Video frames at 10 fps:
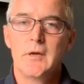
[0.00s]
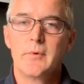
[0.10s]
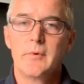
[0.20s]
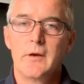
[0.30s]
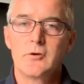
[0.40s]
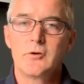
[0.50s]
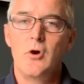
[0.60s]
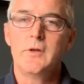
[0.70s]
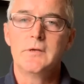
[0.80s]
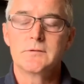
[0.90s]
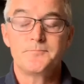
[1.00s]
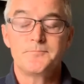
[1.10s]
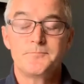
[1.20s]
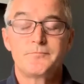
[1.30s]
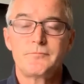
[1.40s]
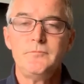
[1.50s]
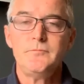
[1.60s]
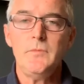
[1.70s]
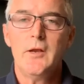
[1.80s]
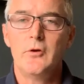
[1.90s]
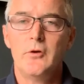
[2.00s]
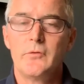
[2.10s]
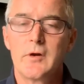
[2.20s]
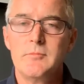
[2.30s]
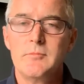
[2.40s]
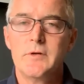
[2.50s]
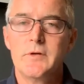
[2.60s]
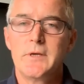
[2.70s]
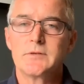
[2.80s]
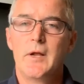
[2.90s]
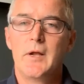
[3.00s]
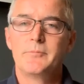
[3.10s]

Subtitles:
and our colleagues, and also our community as well.